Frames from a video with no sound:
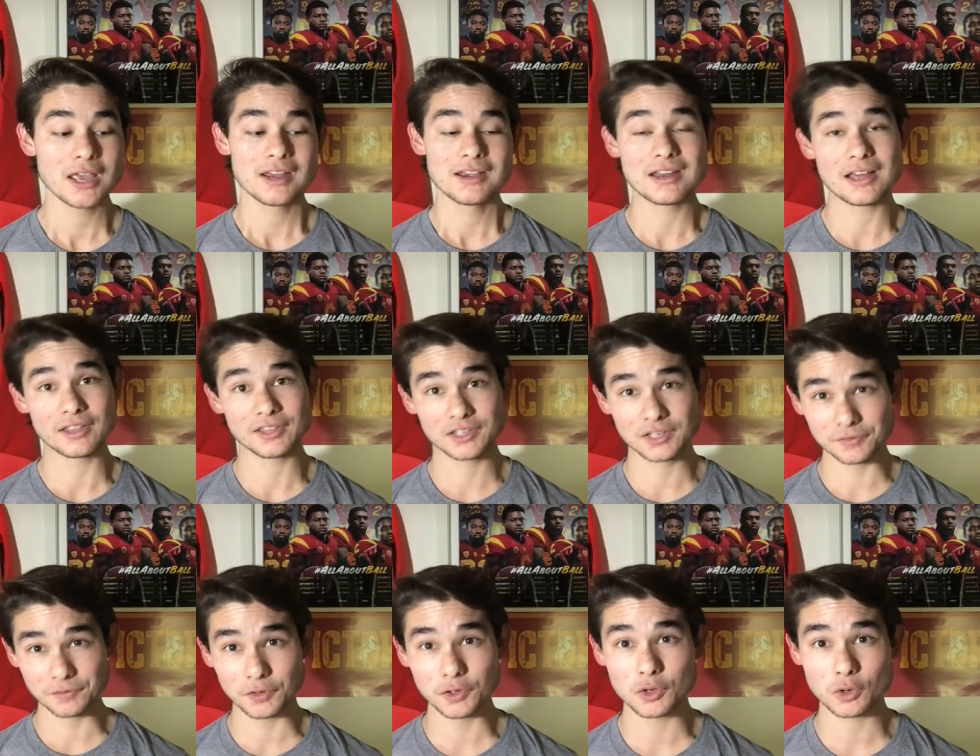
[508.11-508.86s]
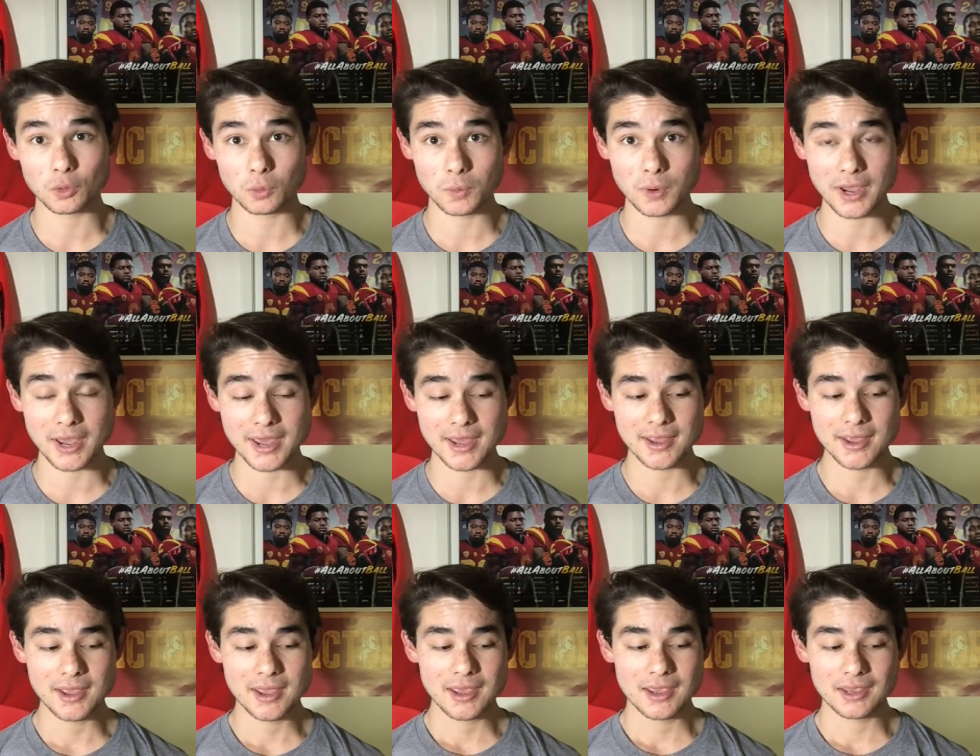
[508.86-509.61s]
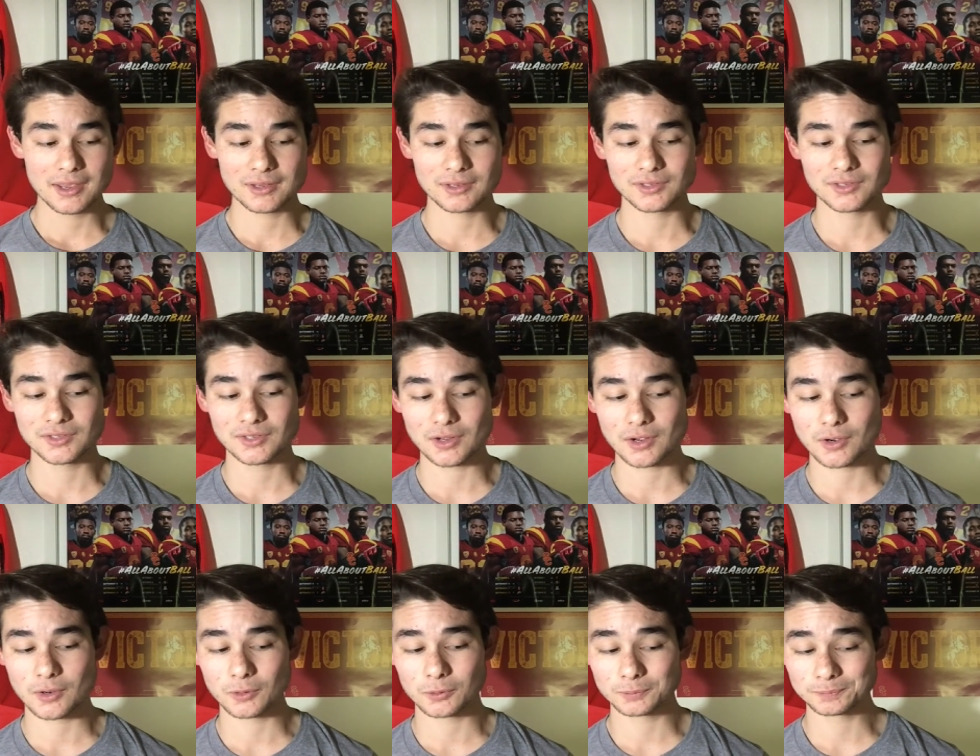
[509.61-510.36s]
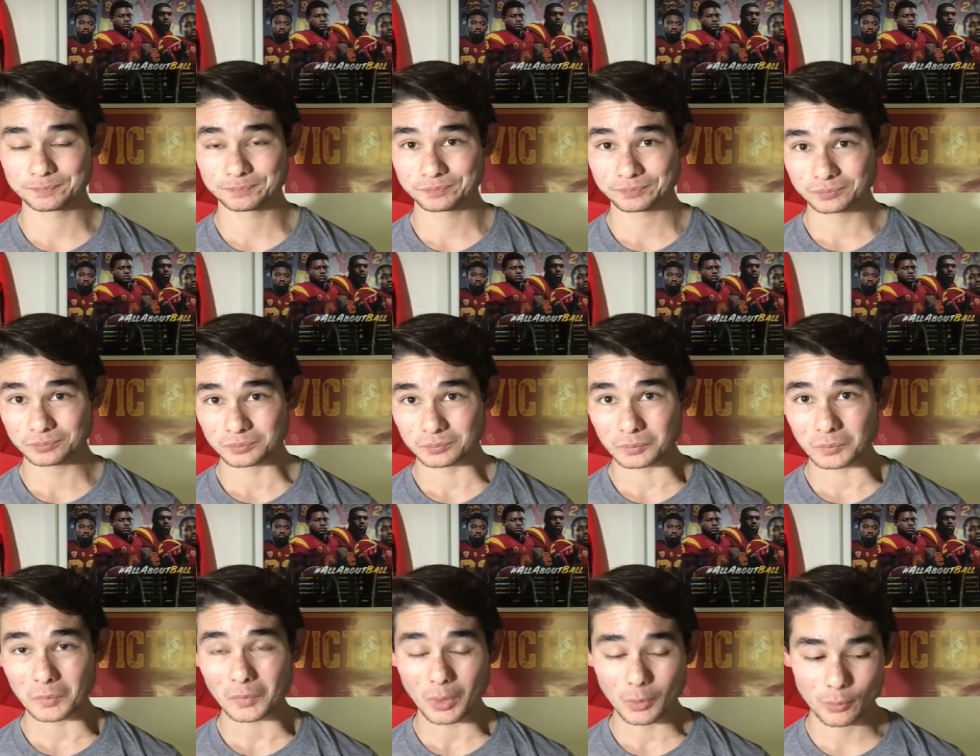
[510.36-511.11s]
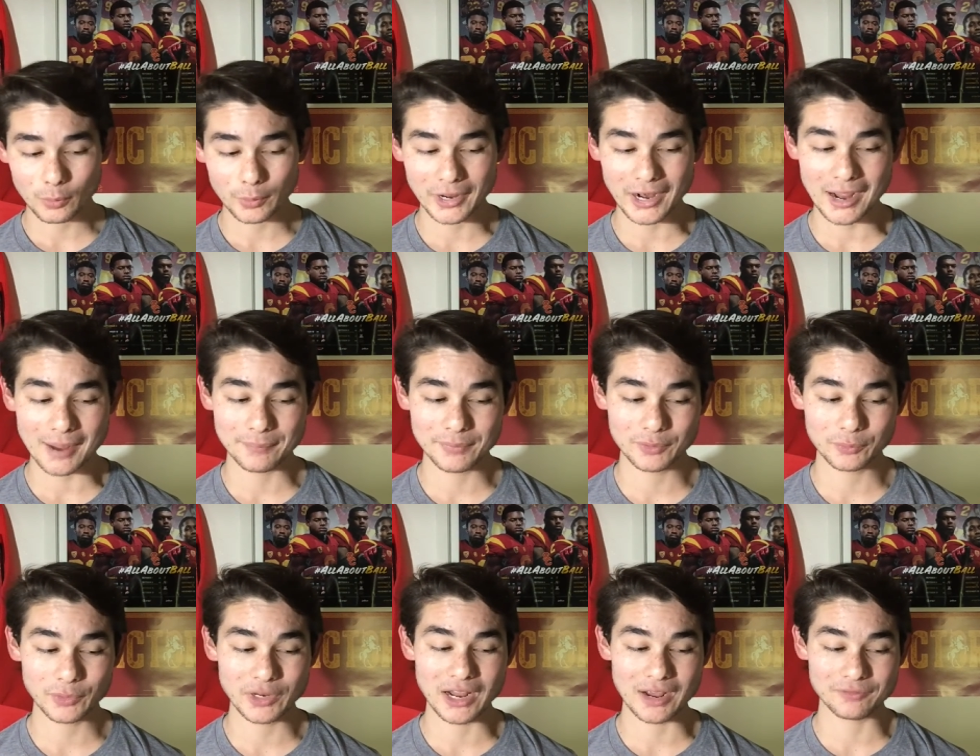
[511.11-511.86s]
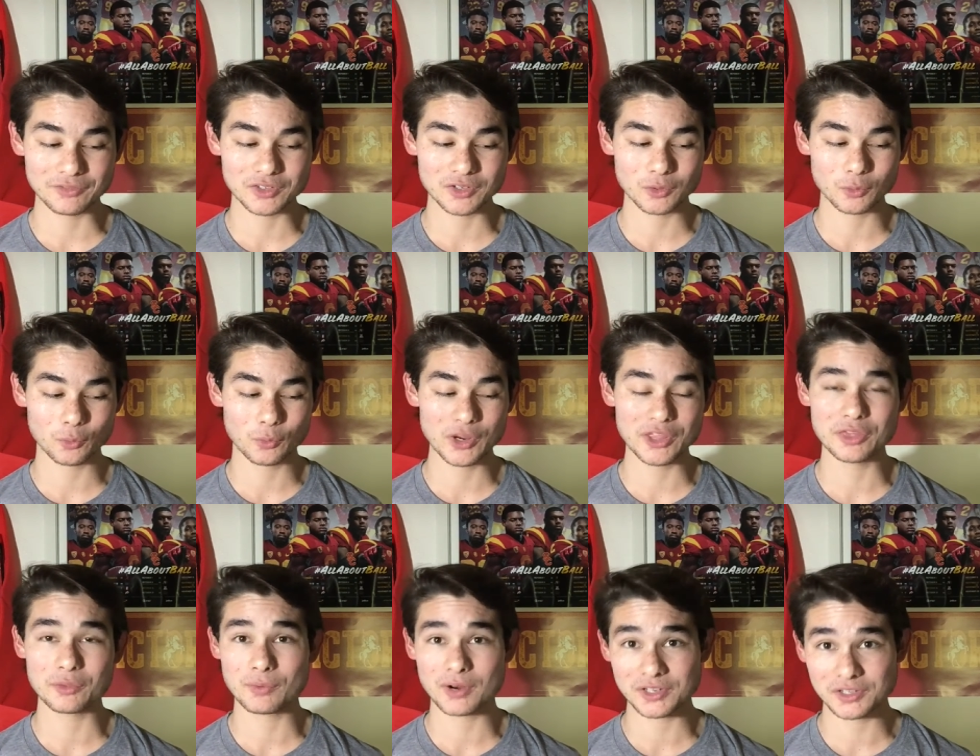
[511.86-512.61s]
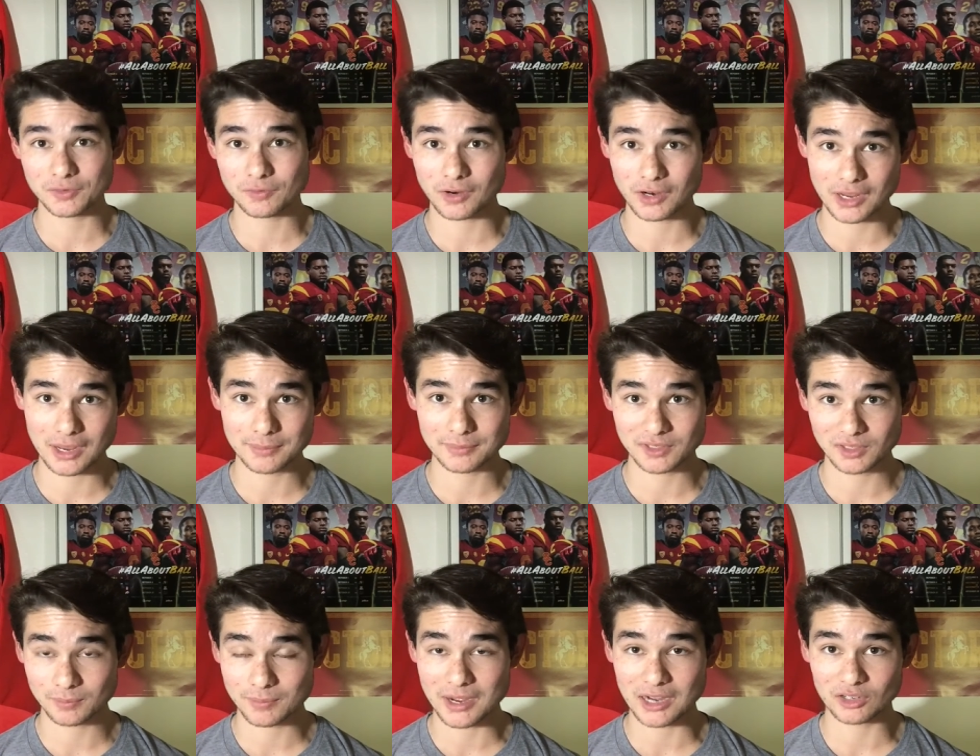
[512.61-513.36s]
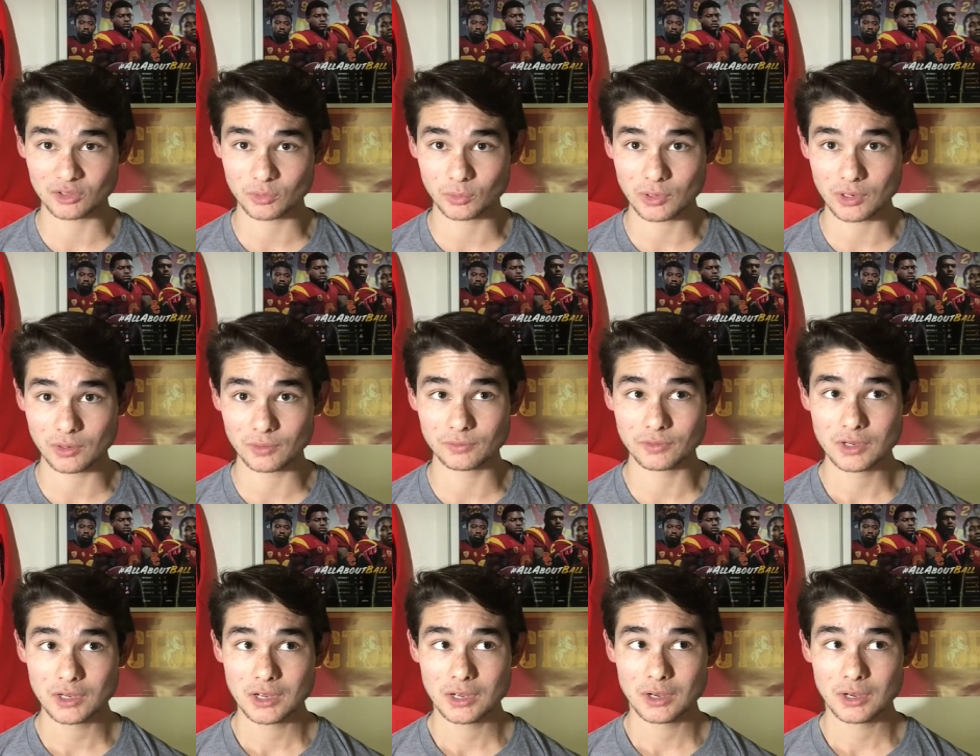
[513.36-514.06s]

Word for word: Now, difficult way is, so what happened, we'd have to win the rest of our games in the Pac twelve,